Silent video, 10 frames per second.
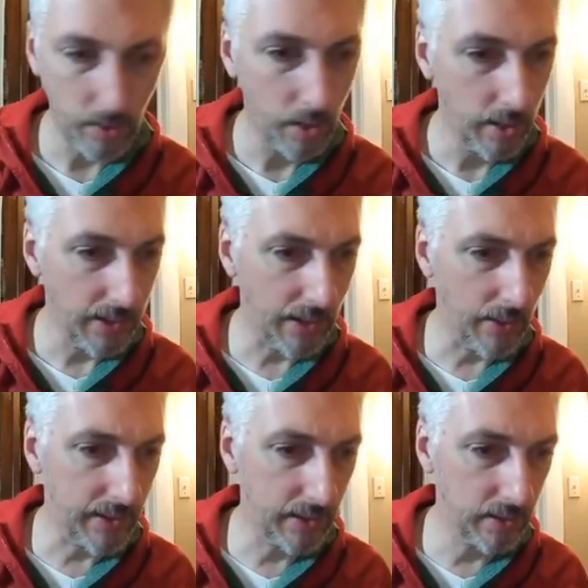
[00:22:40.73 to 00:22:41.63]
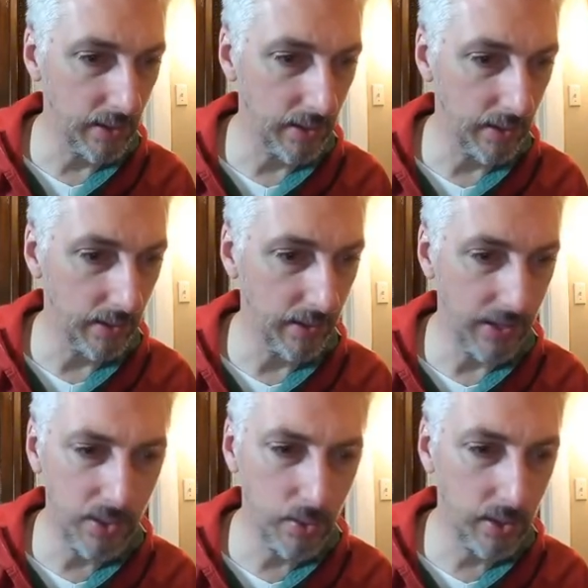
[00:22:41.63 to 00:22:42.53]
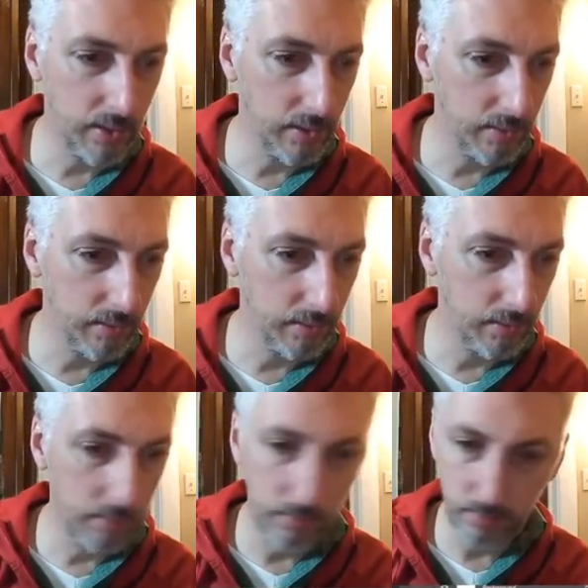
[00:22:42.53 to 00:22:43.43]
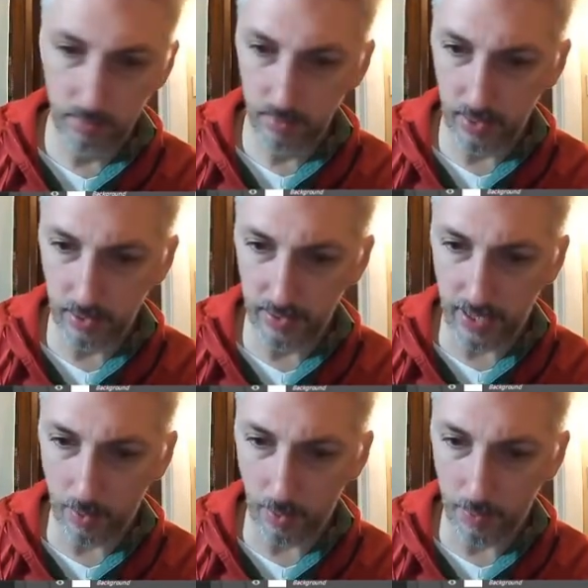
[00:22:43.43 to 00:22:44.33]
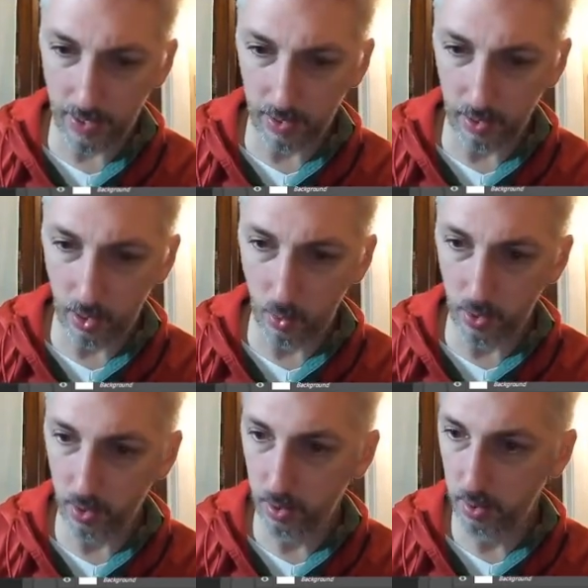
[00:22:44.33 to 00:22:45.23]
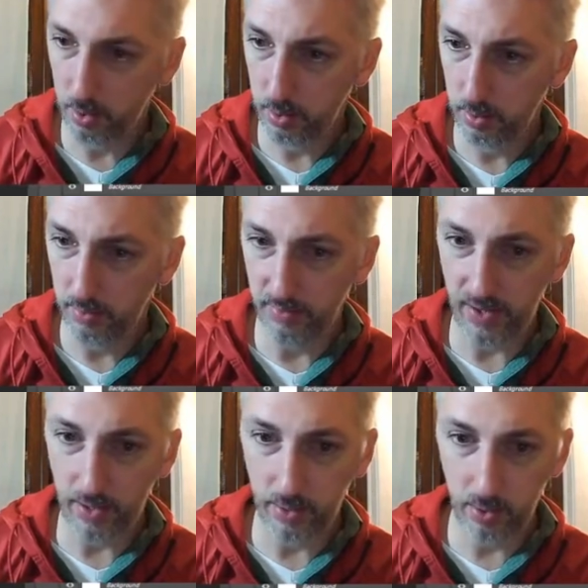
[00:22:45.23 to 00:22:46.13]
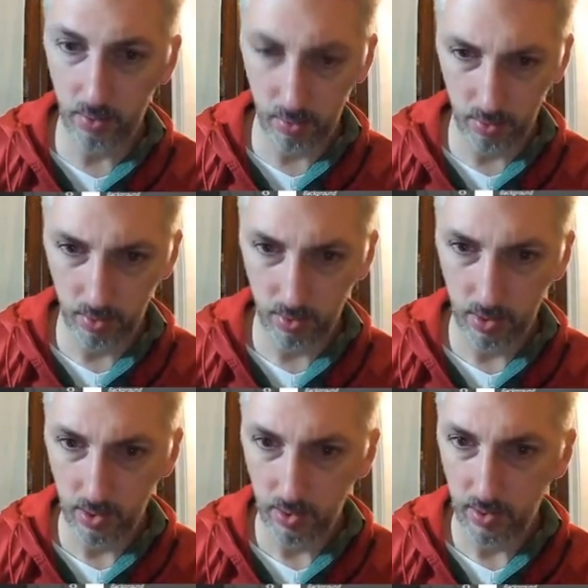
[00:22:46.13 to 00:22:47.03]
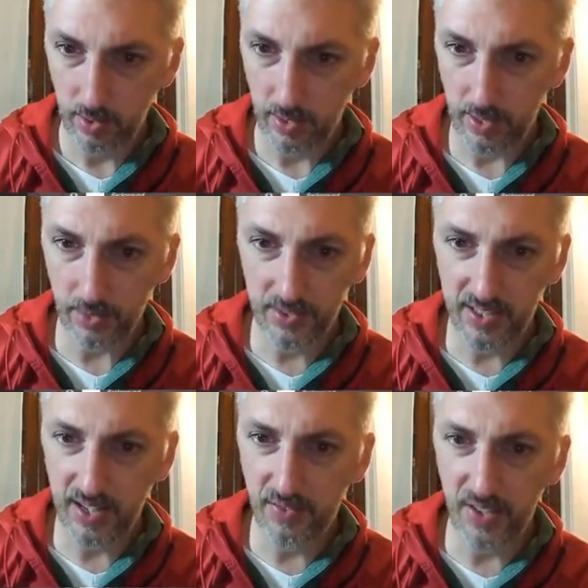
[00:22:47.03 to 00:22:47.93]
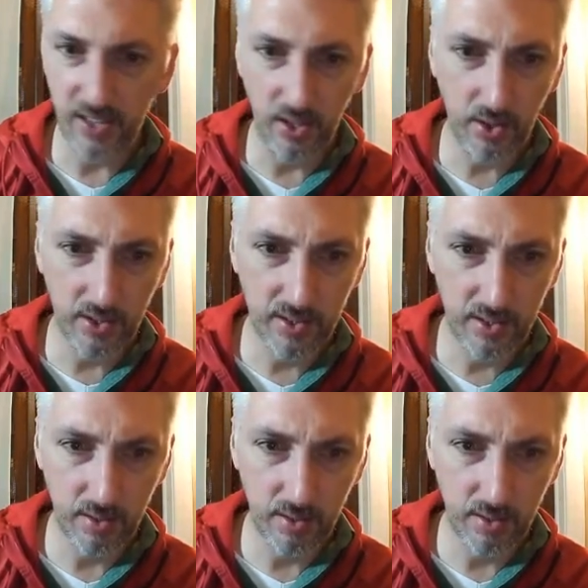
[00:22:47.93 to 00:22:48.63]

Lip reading: Now I can, and you can, now I'll pick a lower value, and I'll see if it looks